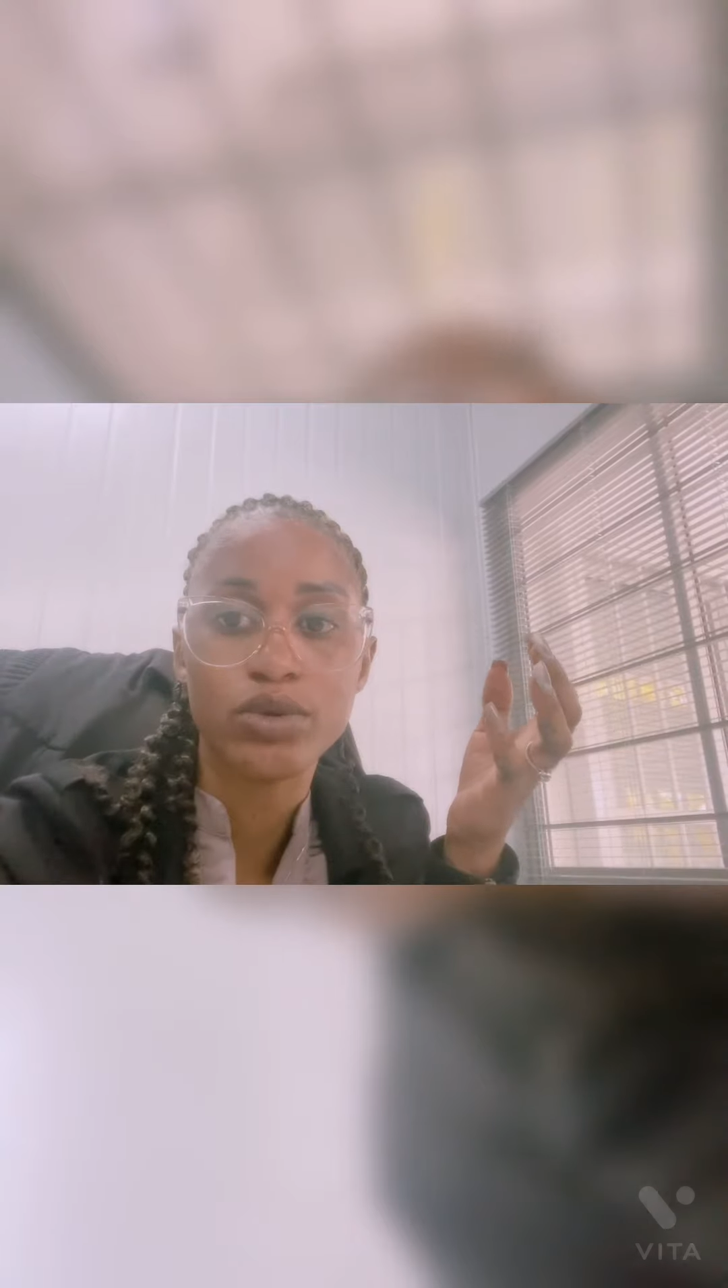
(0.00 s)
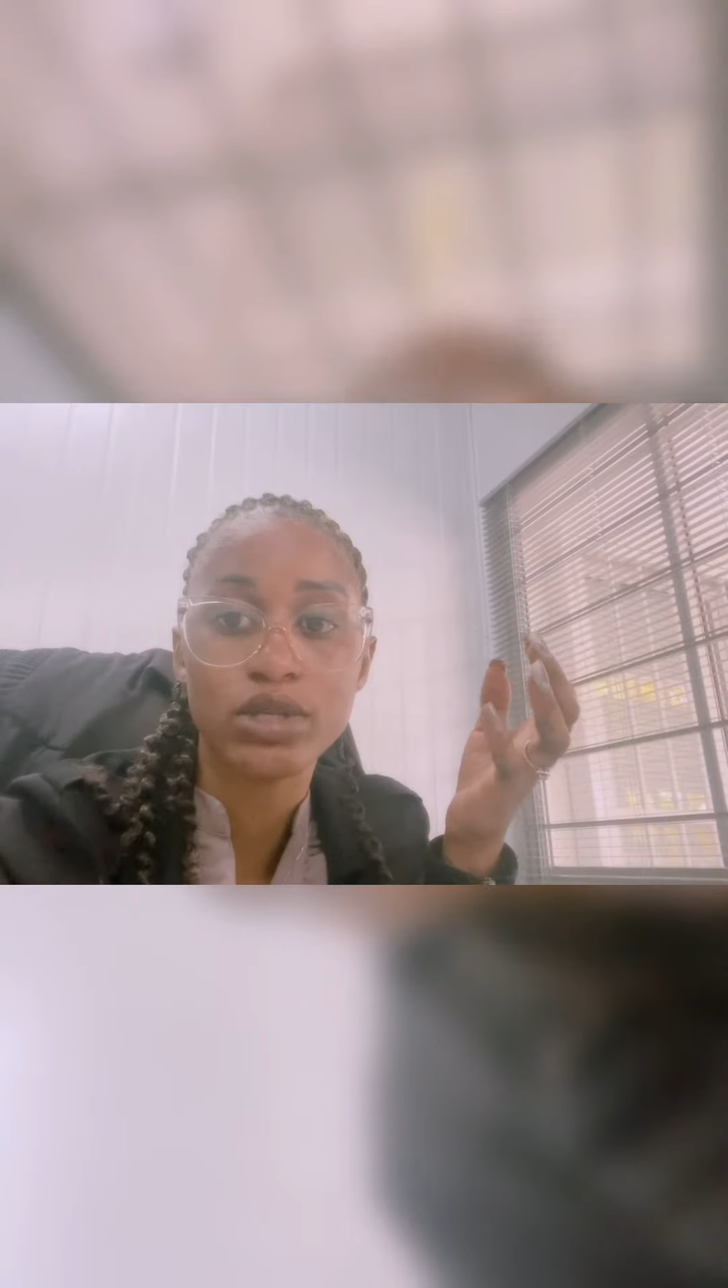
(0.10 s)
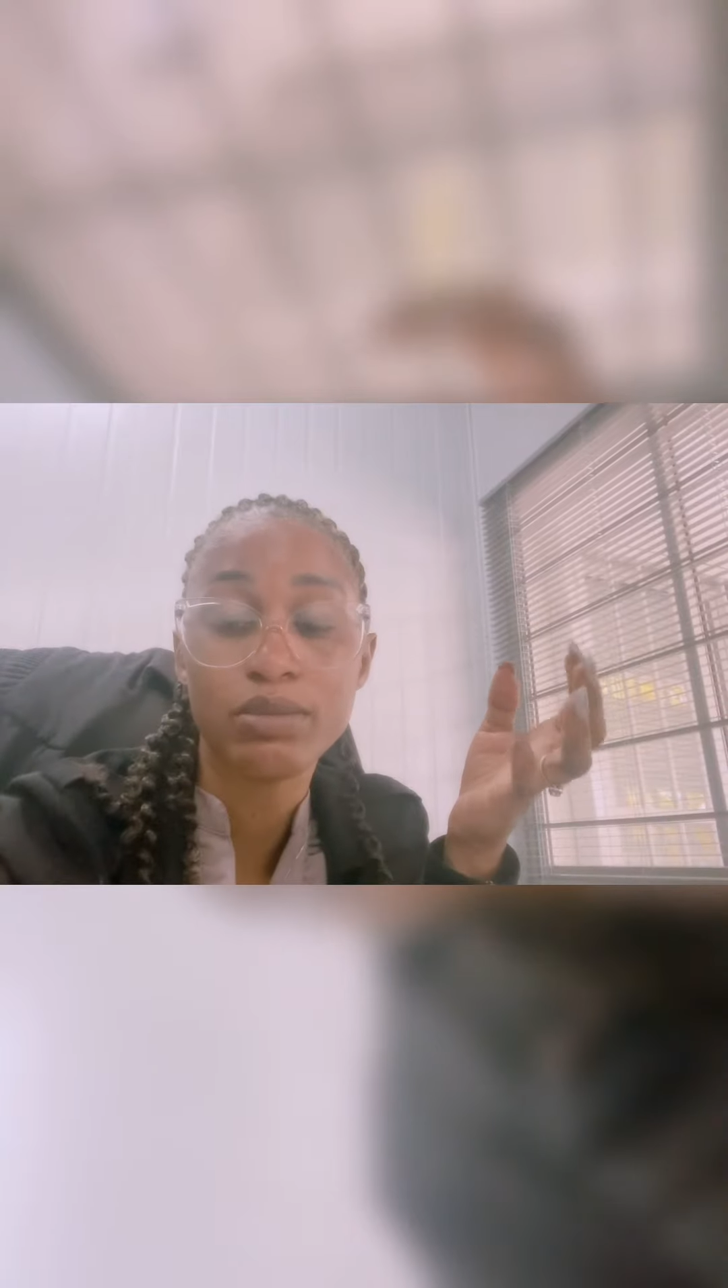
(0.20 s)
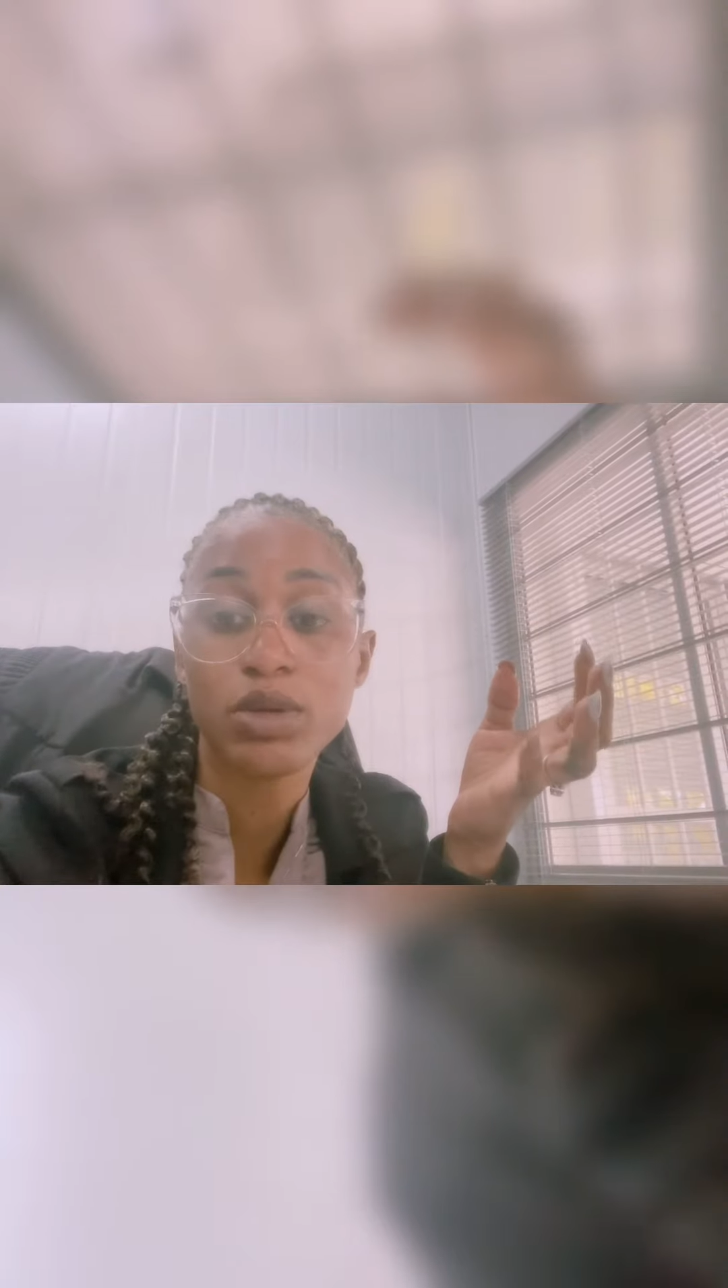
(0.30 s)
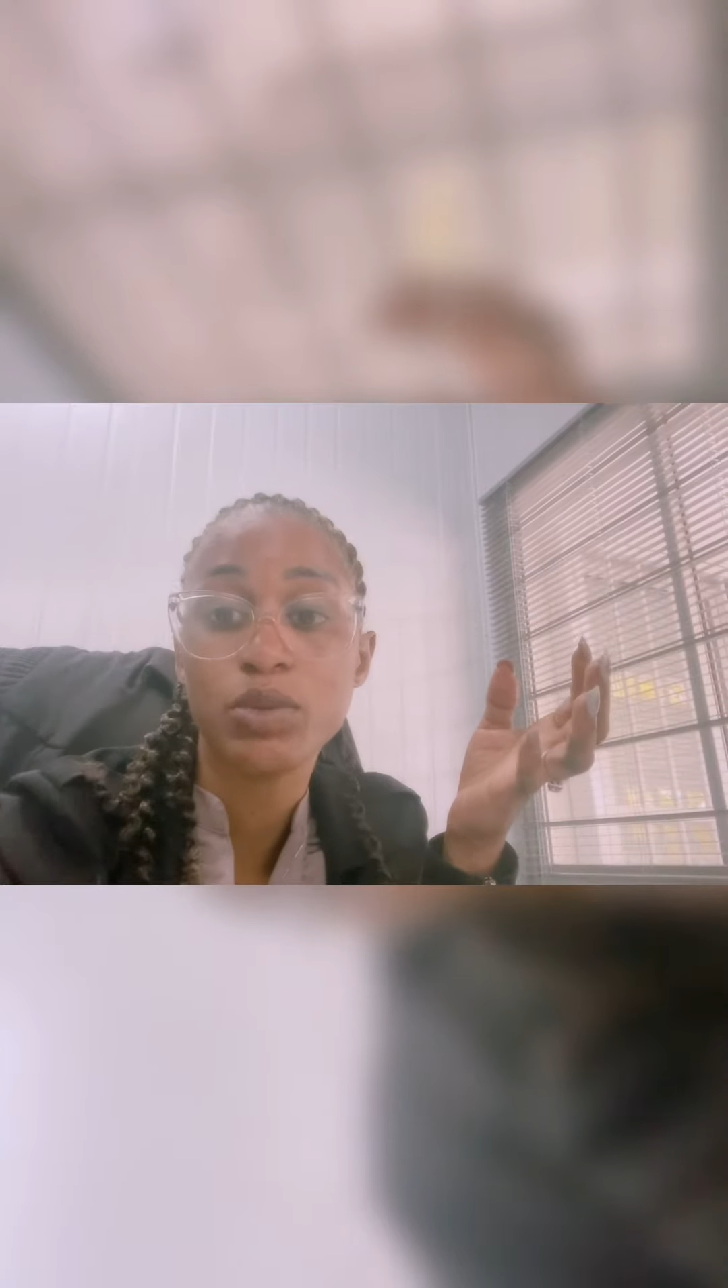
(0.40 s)

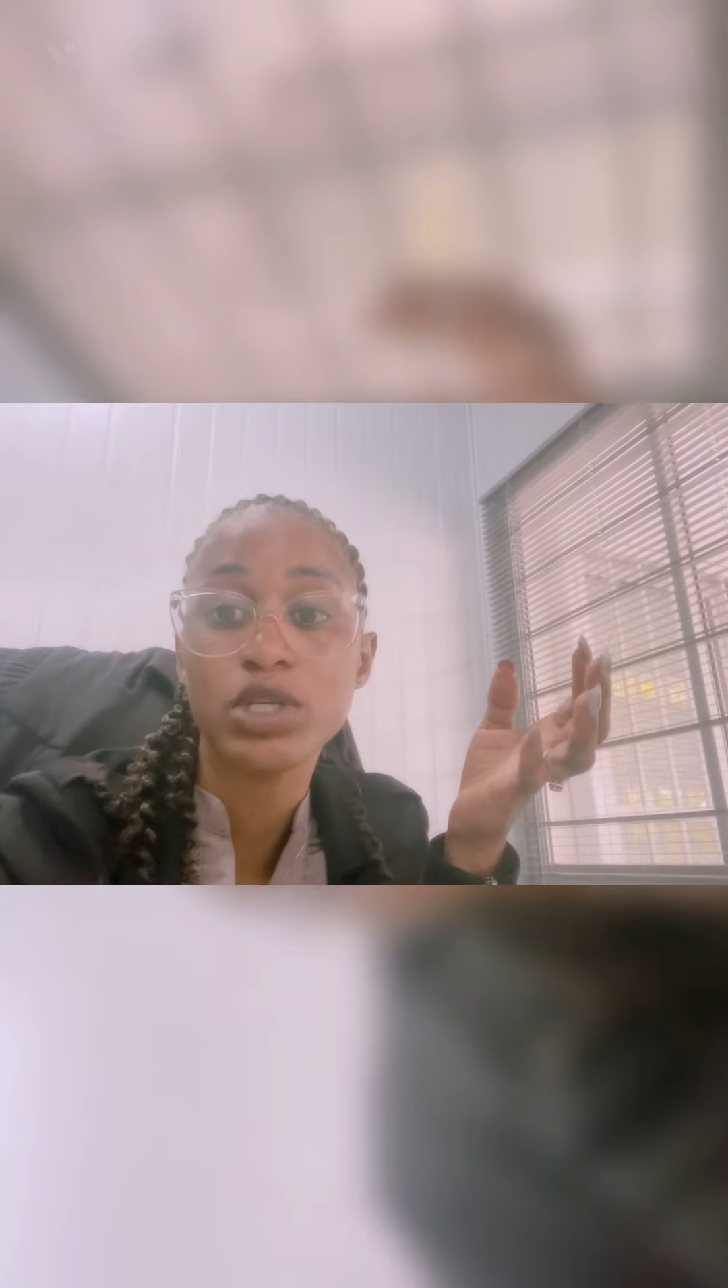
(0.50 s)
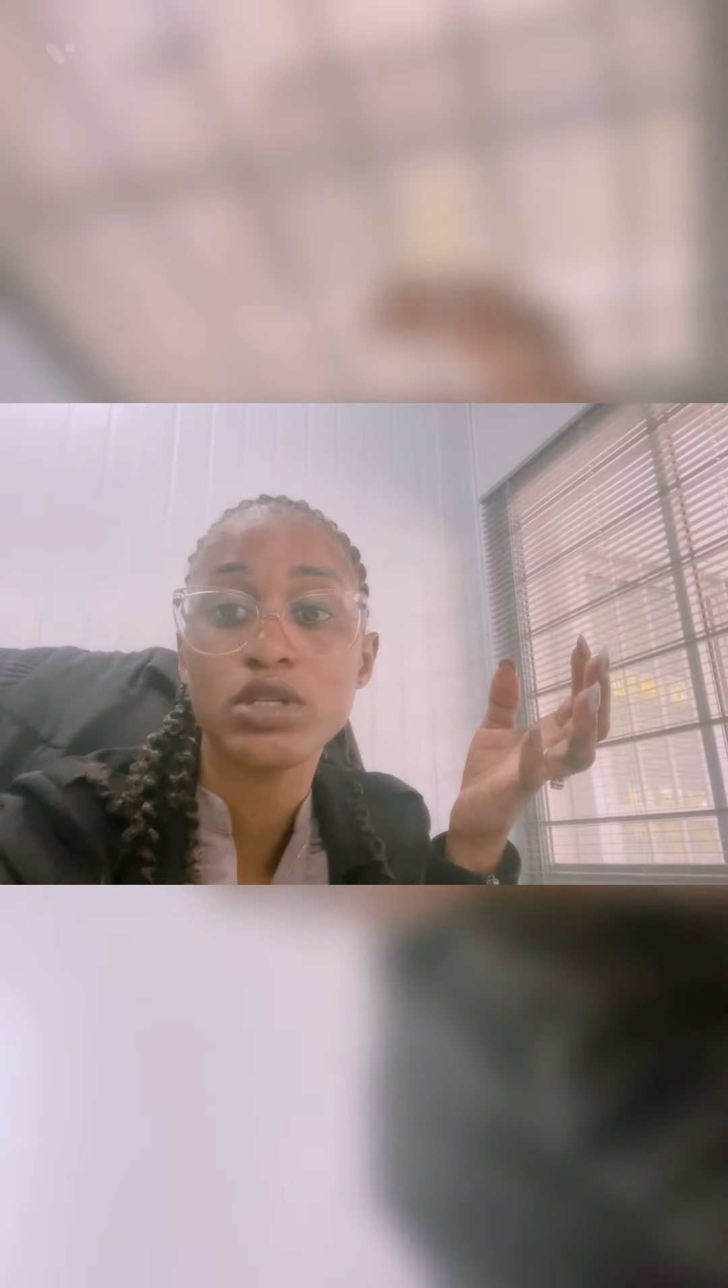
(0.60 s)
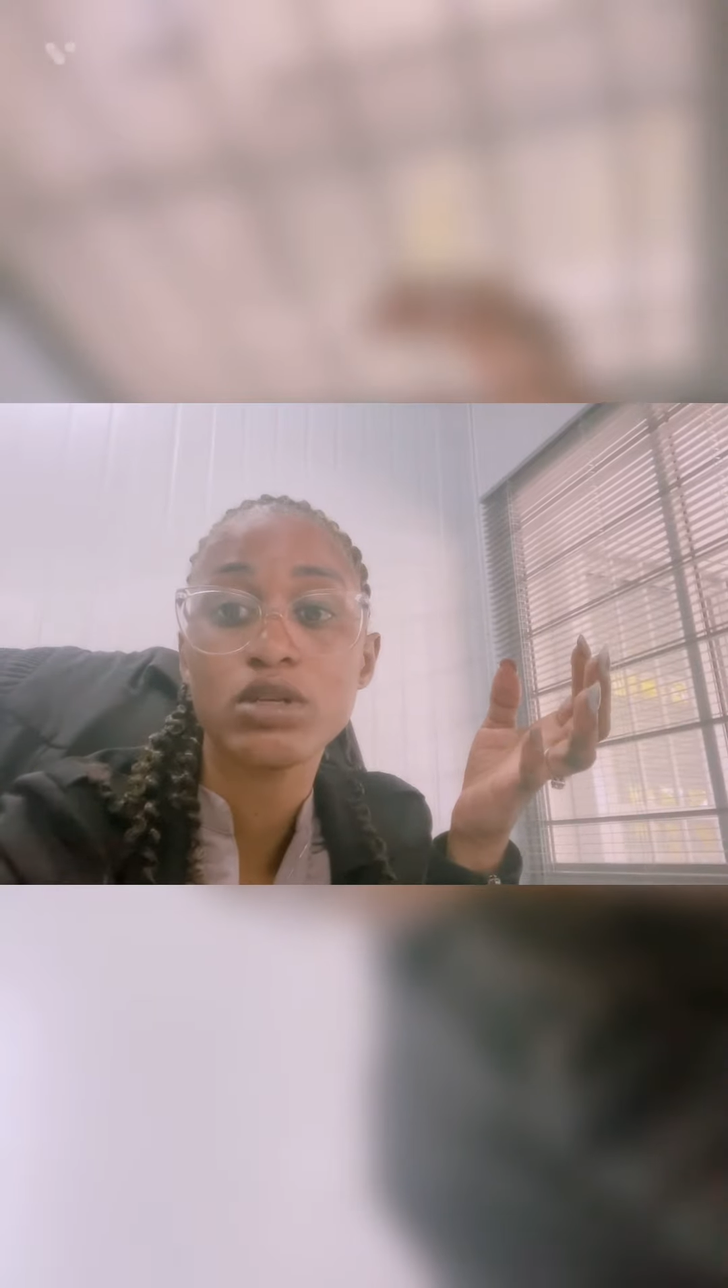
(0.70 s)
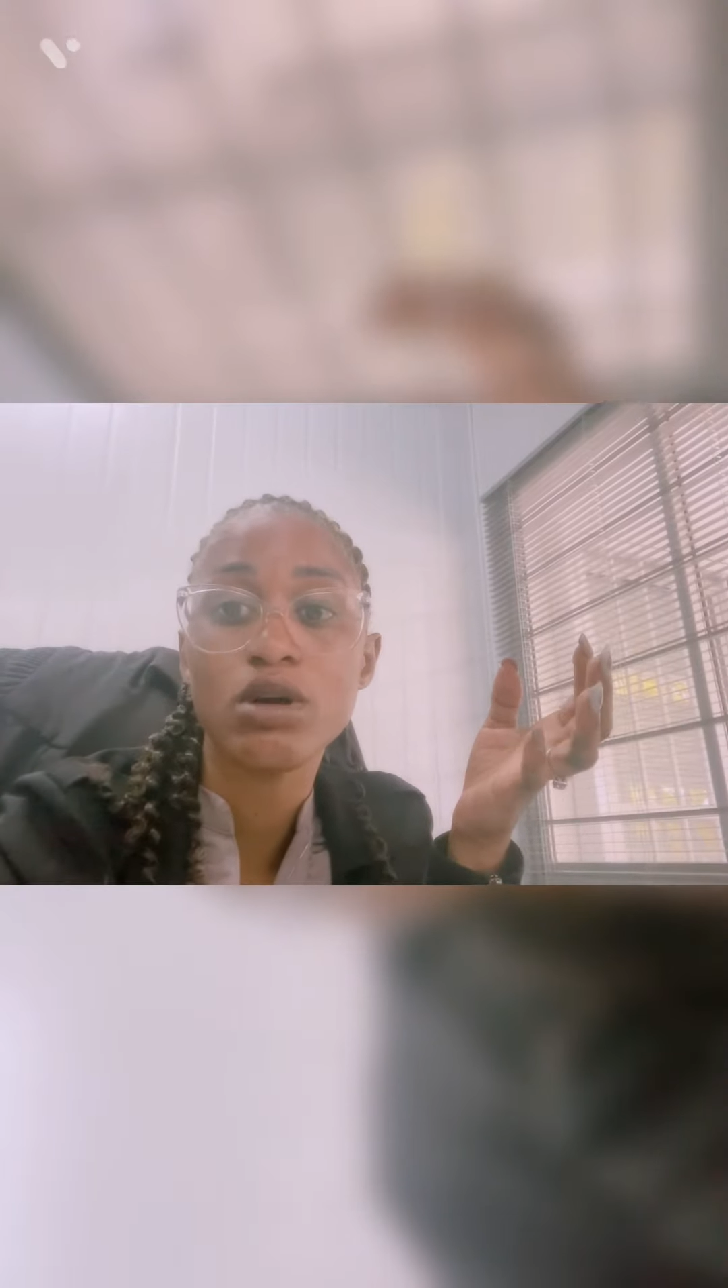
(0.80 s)
something we